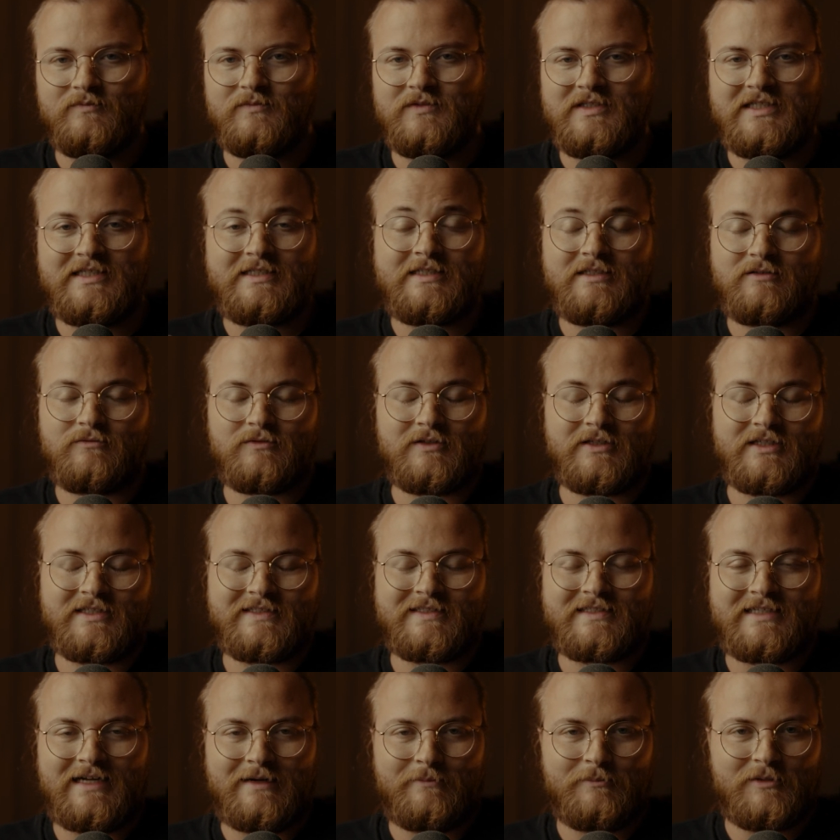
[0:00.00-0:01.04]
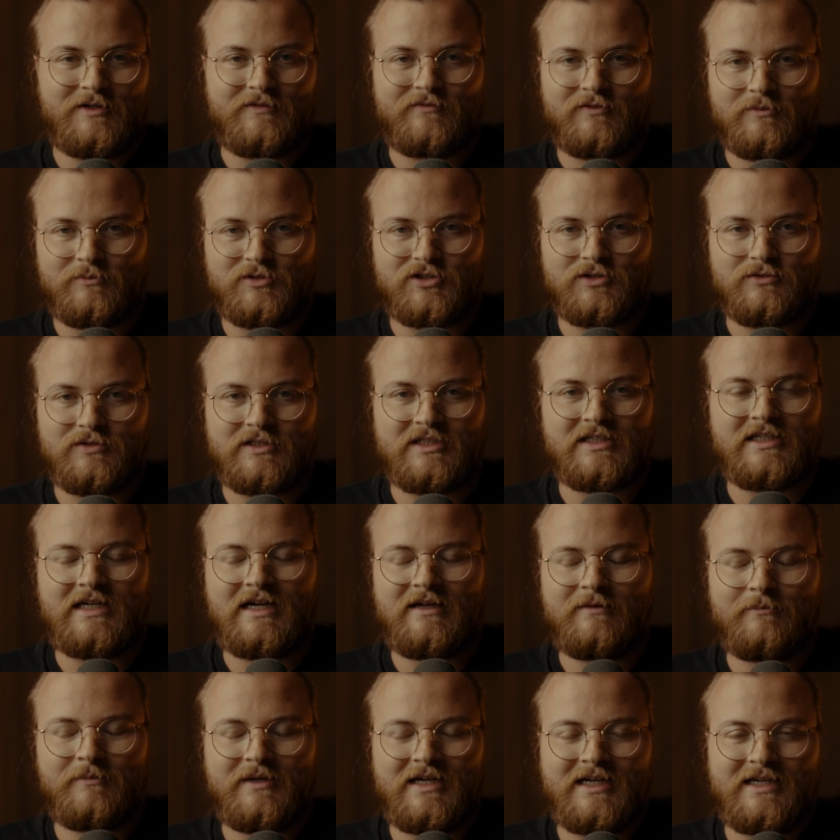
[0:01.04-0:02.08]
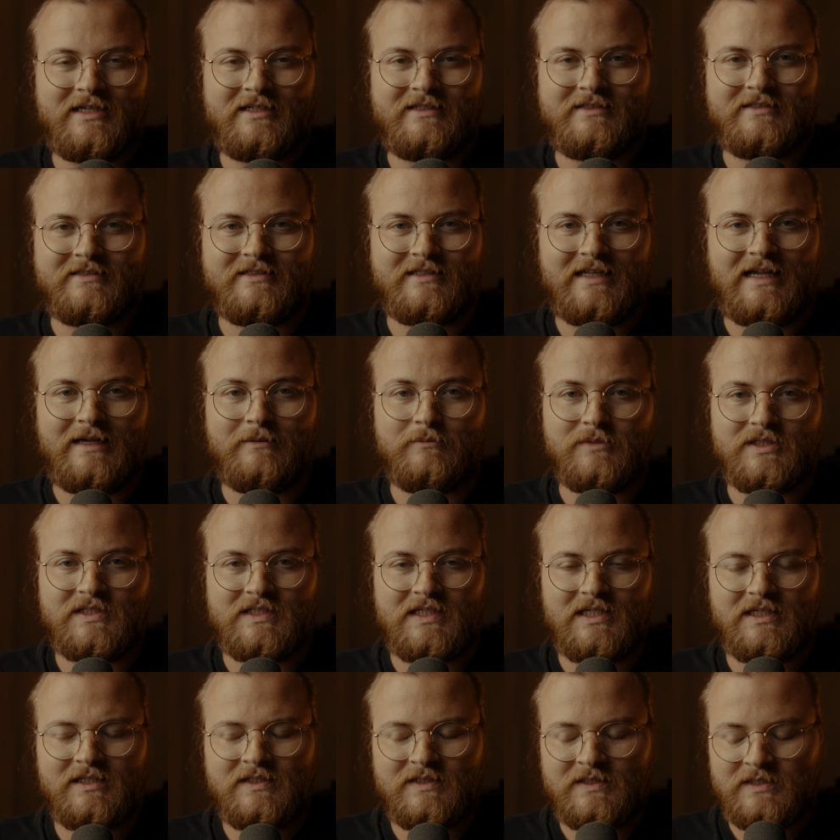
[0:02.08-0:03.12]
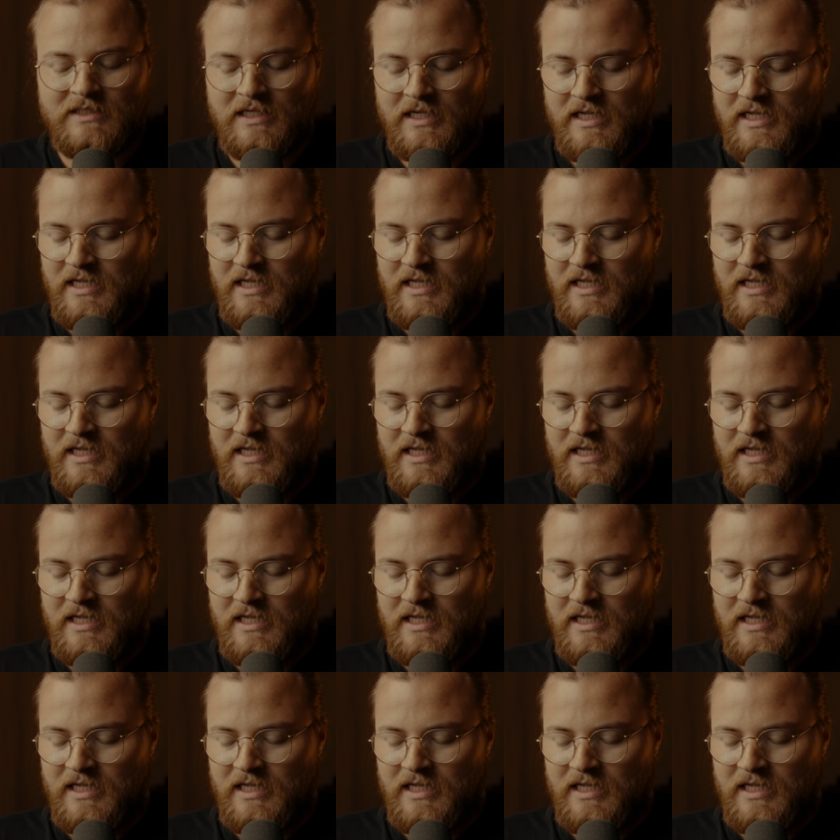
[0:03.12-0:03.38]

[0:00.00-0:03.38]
it didn't really stop me from shooting on my M6.